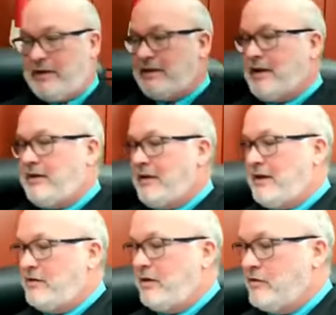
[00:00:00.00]

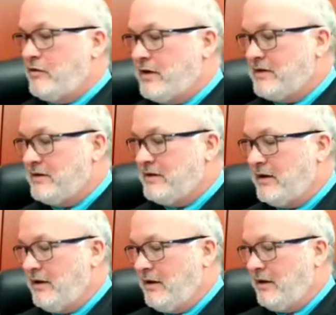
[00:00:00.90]
That
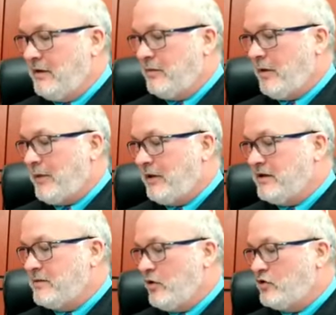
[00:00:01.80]
addresses
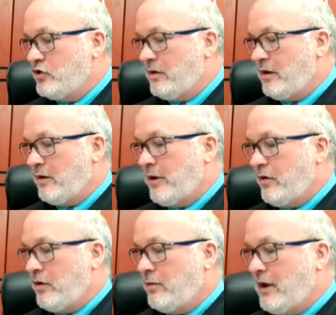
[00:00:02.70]
appellee's motion to
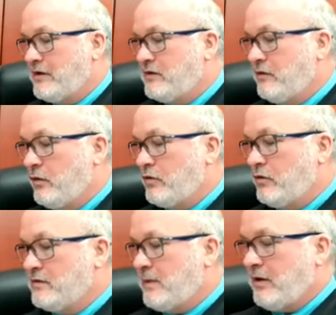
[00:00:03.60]
compel compliance with the Florida
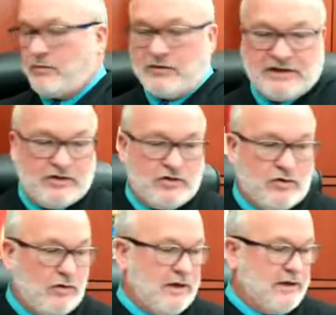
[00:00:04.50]
Rules of Appellate
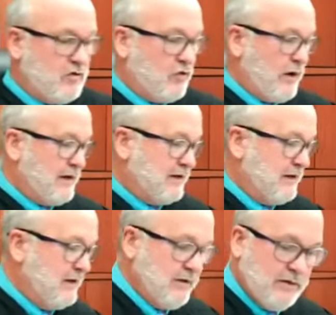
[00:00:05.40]
Procedure is
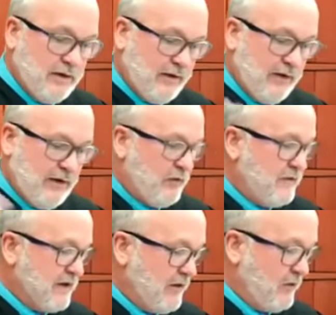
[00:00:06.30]
granted, and then we've
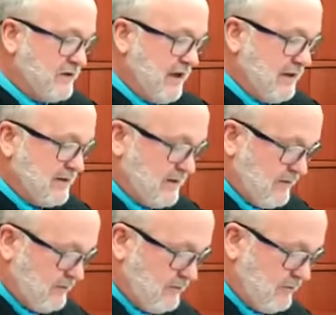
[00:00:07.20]
set those
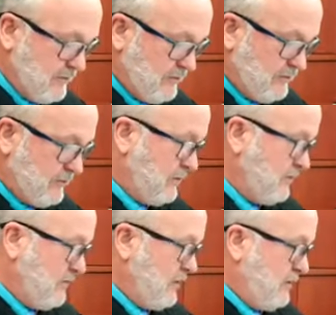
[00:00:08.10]
dates.
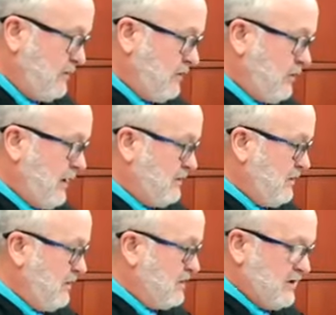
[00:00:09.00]
All right.
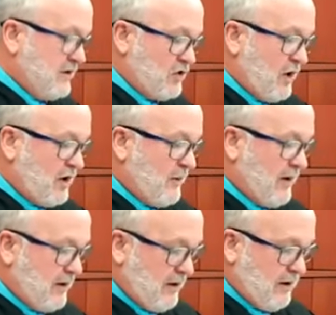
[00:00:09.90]
So let's talk
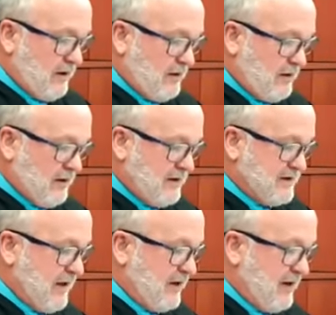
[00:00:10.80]
about
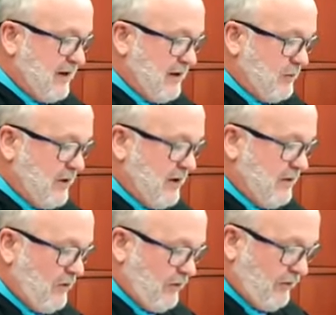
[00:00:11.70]
consolidating
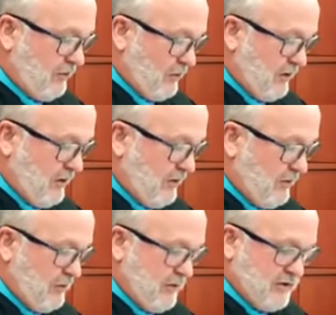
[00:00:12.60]
appeals with
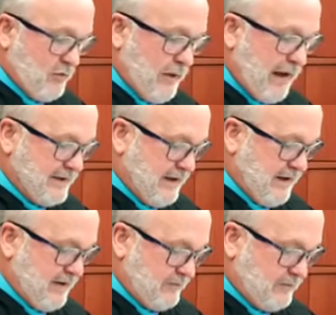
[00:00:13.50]
Mr.
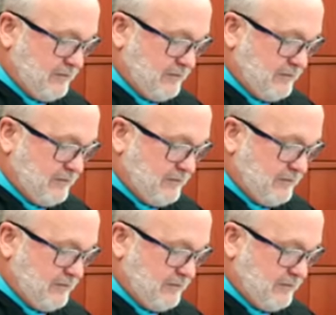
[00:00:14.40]
Massey.